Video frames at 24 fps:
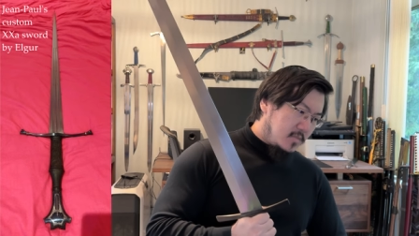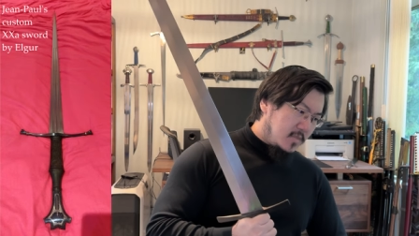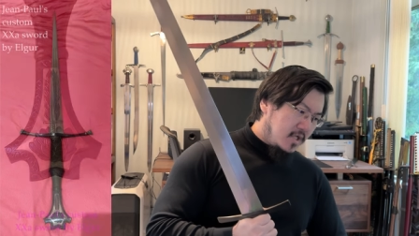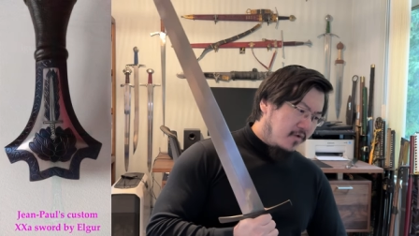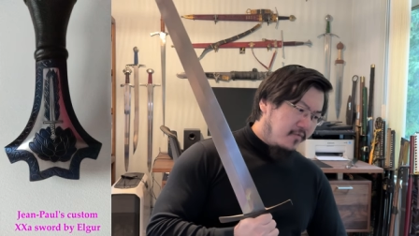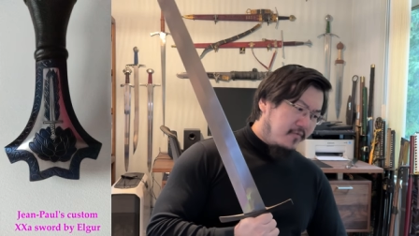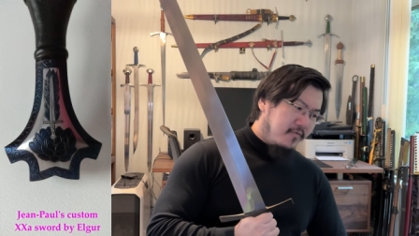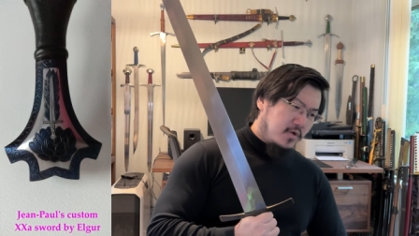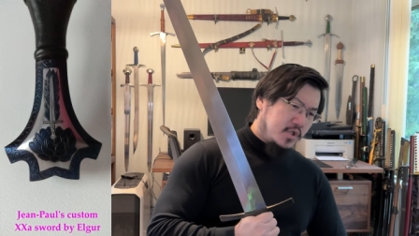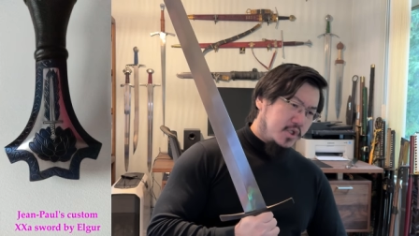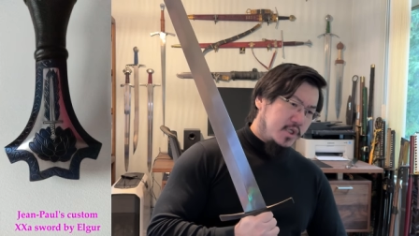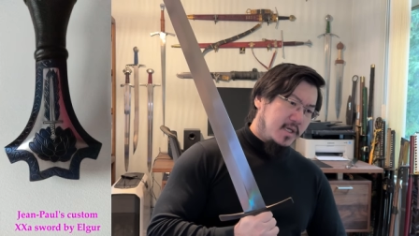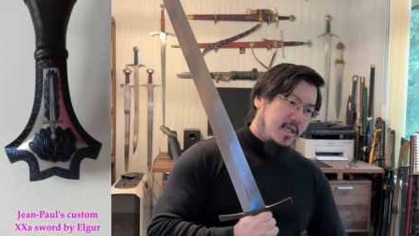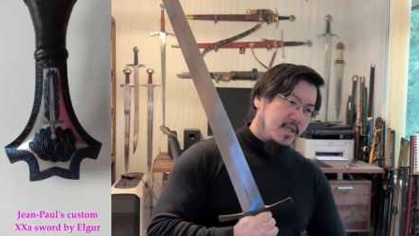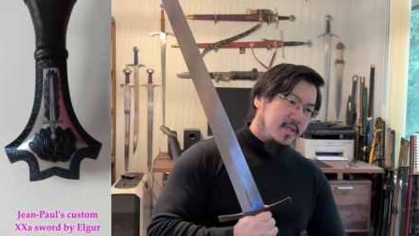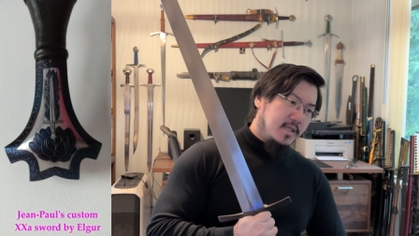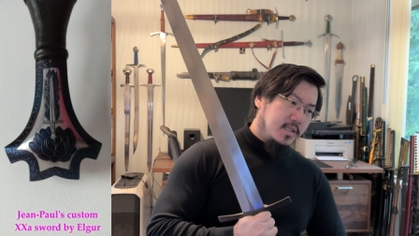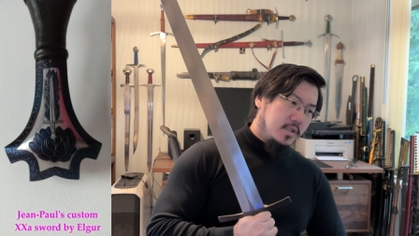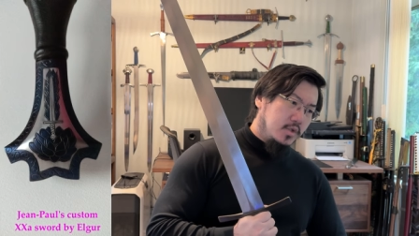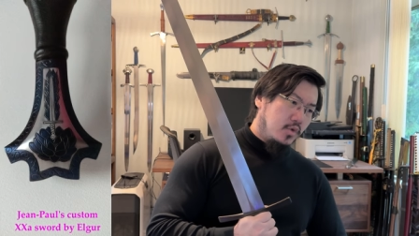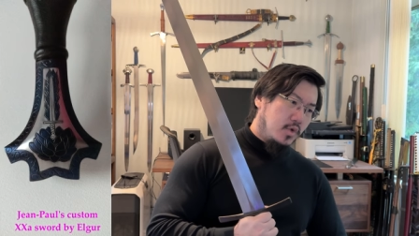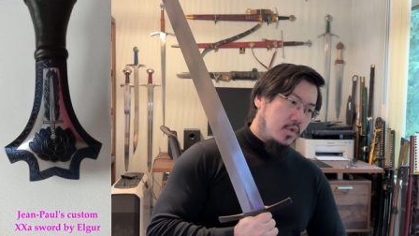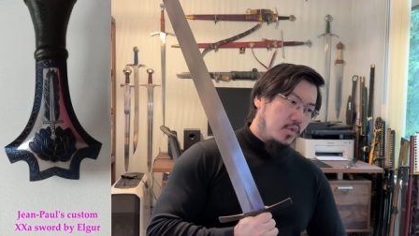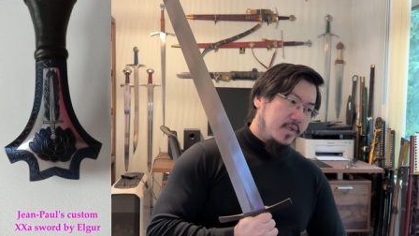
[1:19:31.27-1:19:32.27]
Unfortunately,
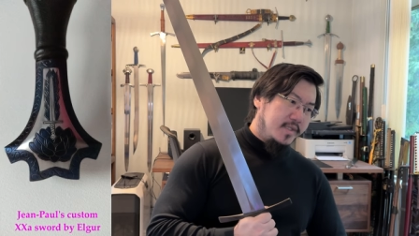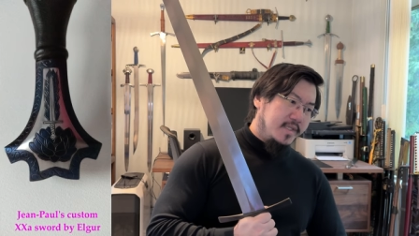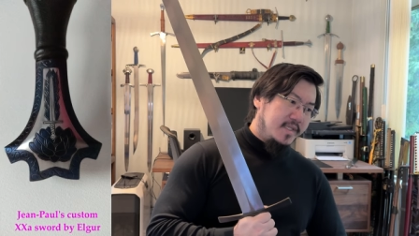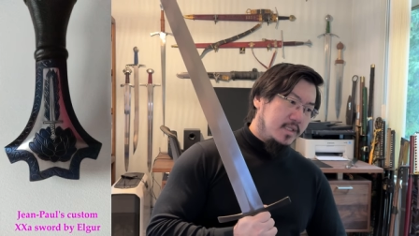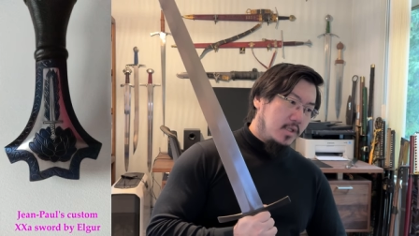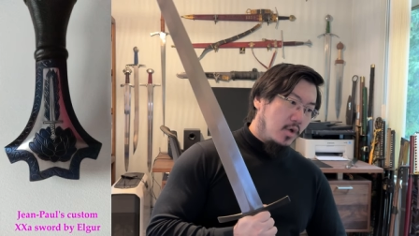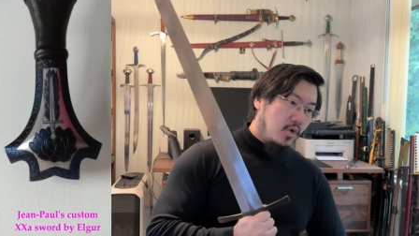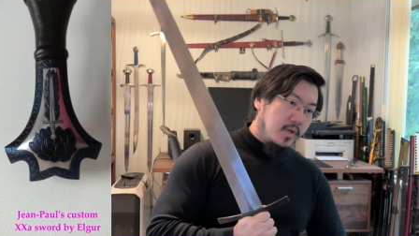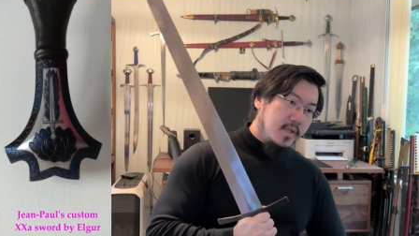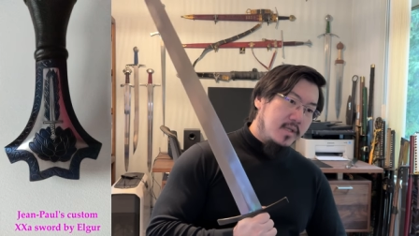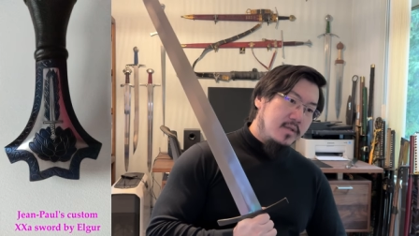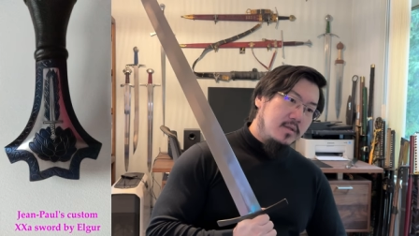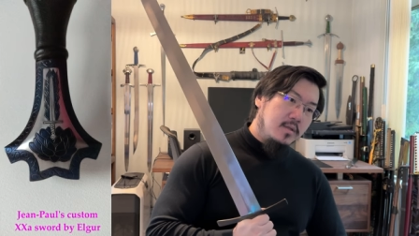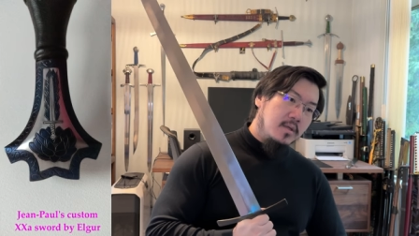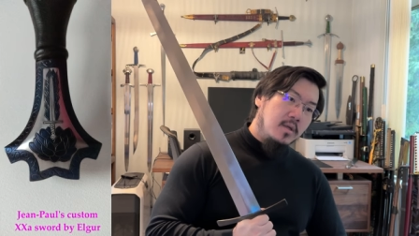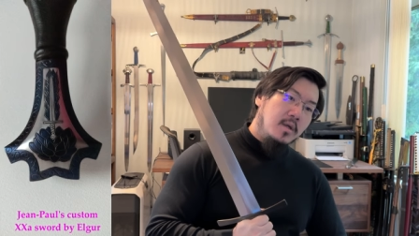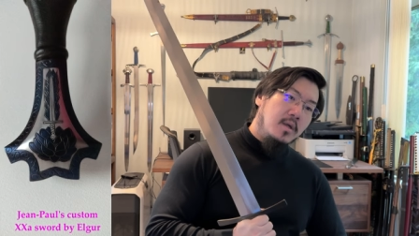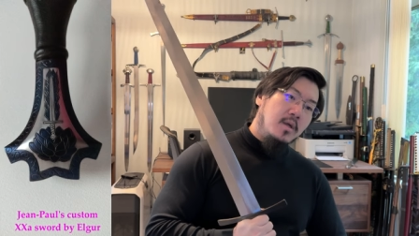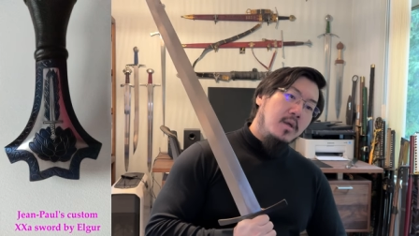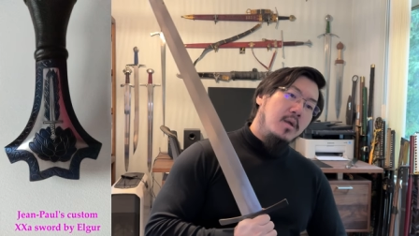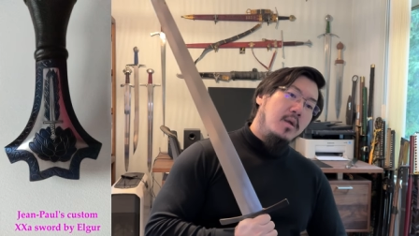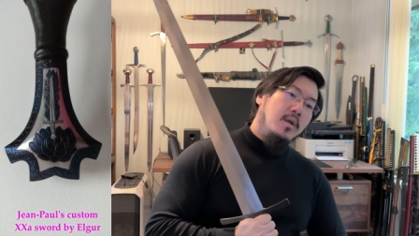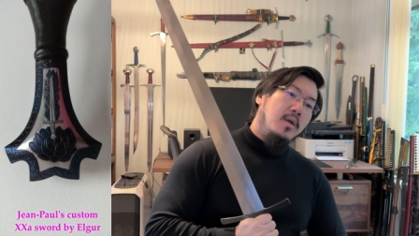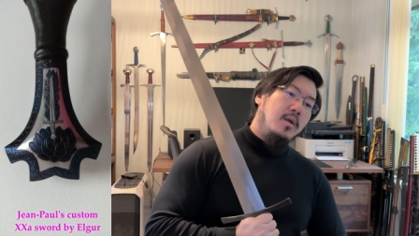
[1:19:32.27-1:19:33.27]
this sword was stolen
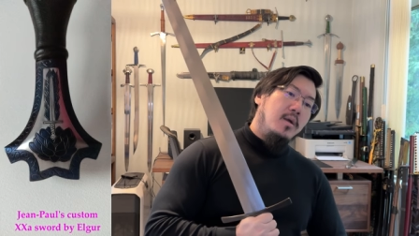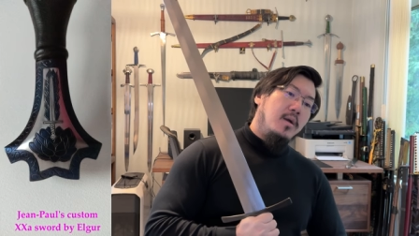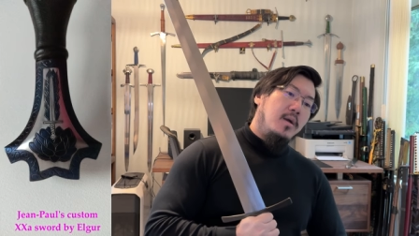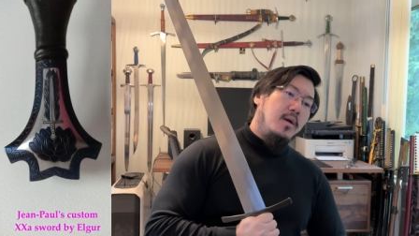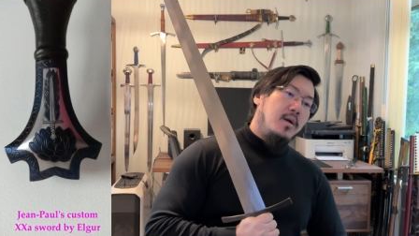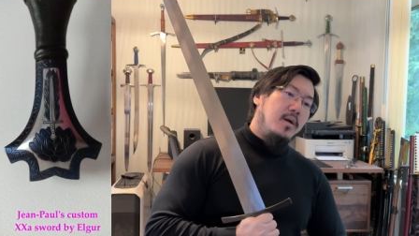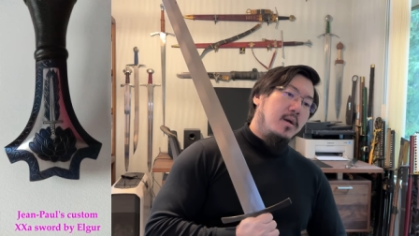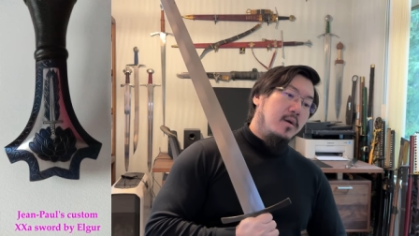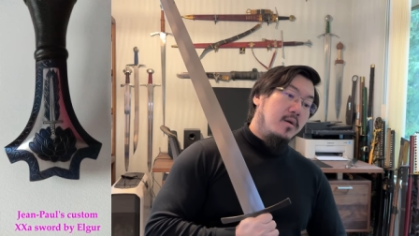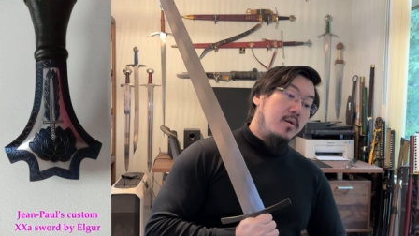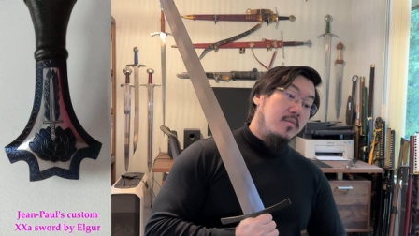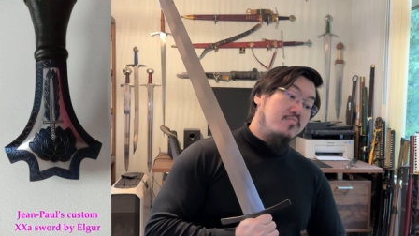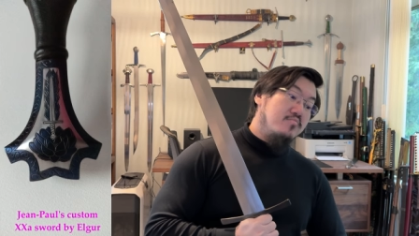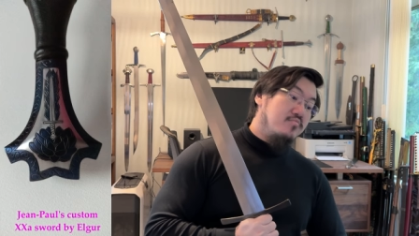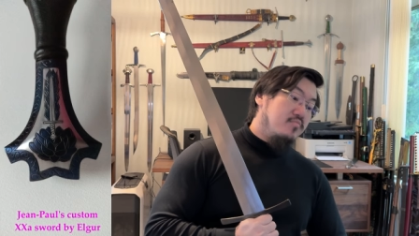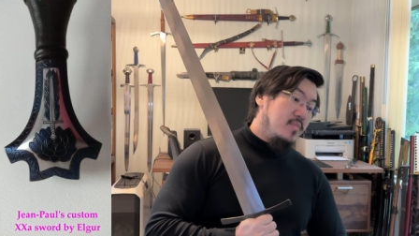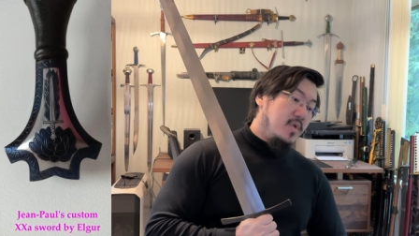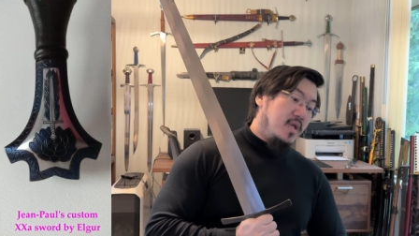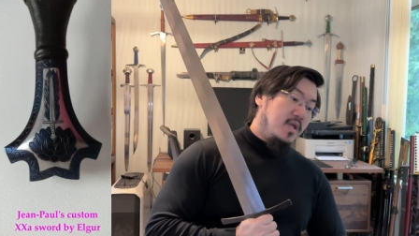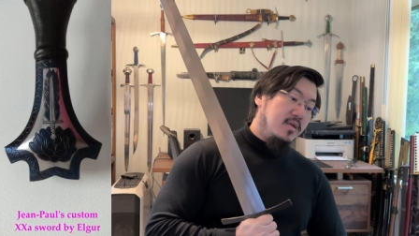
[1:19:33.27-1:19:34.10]
um,